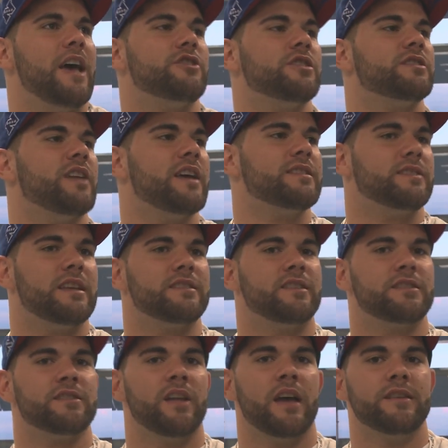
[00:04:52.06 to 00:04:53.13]
it's just nice. It's
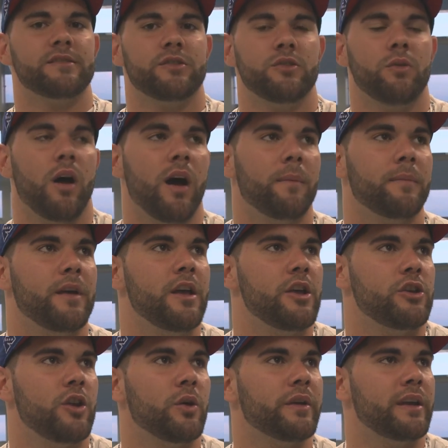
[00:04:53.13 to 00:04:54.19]
just nice to um,
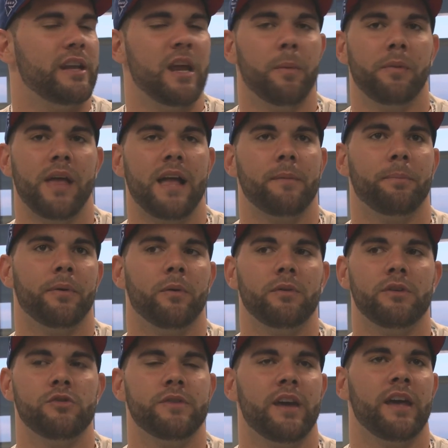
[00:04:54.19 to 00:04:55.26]
you know get here. But that, but
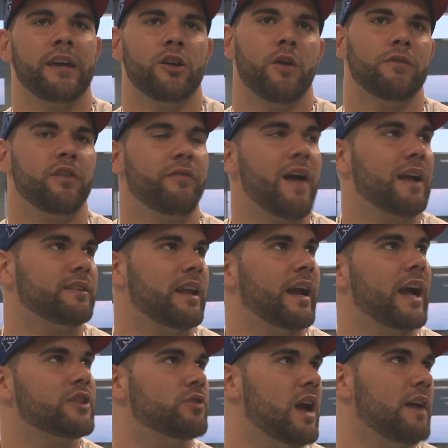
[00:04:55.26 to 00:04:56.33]
you gotta get over the fact that I
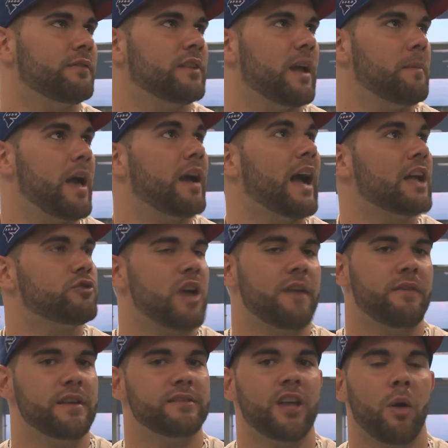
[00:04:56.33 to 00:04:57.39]
got drafted. I mean, I got
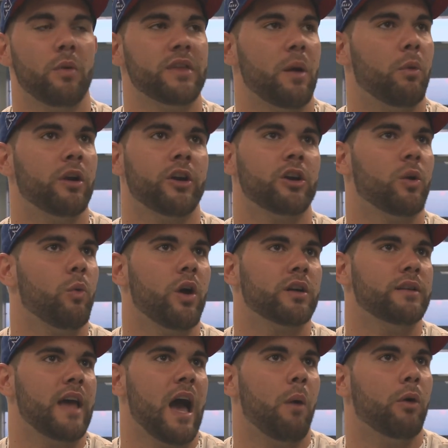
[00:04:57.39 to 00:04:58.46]
drafted. It's done with. I want to go to
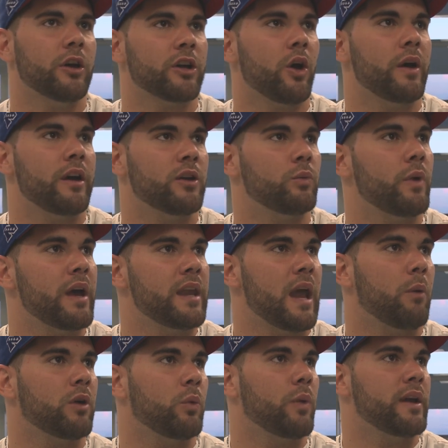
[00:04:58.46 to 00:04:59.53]
work now. I want to go here and win. I
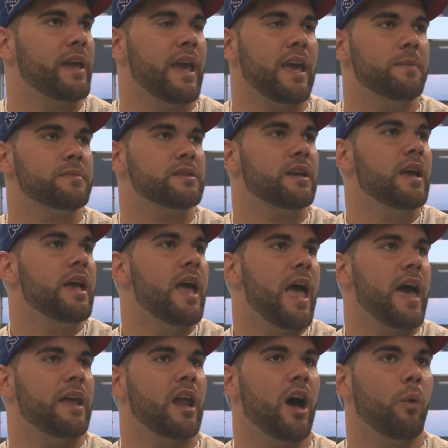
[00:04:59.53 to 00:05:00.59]
want to win games
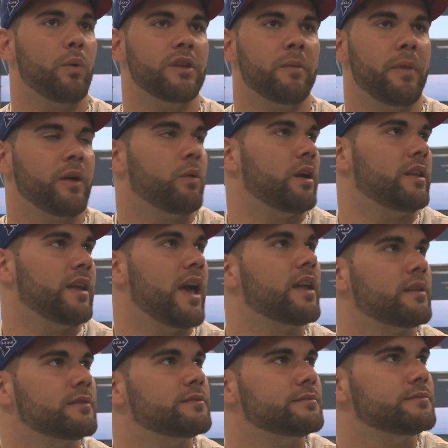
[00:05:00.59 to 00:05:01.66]
and uh, win the big one in the
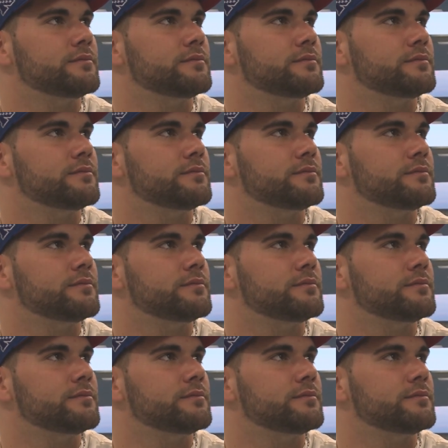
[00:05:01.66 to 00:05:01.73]
end